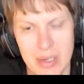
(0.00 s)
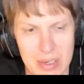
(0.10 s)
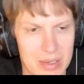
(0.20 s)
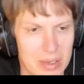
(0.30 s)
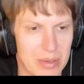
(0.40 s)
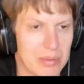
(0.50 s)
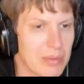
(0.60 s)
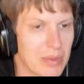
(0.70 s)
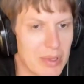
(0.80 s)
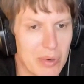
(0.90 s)
uh, you know,
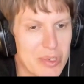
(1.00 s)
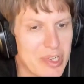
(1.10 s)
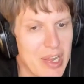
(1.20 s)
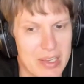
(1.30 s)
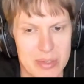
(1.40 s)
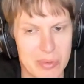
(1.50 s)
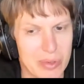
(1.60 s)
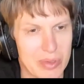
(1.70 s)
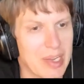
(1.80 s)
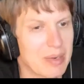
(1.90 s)
Node.js to
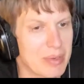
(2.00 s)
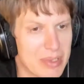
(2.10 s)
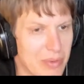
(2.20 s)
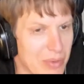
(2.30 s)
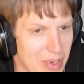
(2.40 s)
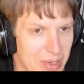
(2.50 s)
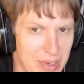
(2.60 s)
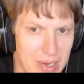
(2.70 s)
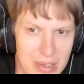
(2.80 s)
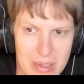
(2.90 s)
your database server, right,
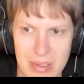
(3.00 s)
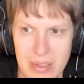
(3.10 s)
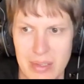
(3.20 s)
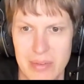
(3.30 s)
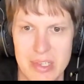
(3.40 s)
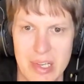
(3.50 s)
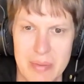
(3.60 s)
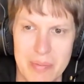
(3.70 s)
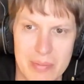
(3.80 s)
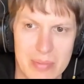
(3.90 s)
running in, in the
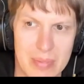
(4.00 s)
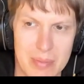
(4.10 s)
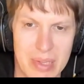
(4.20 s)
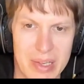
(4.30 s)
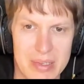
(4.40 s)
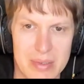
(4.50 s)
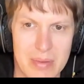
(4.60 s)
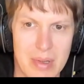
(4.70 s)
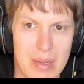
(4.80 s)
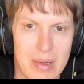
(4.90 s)
same mm, place,
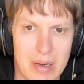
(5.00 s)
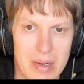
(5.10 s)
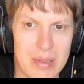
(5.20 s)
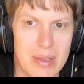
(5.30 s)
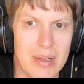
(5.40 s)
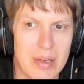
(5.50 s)
right?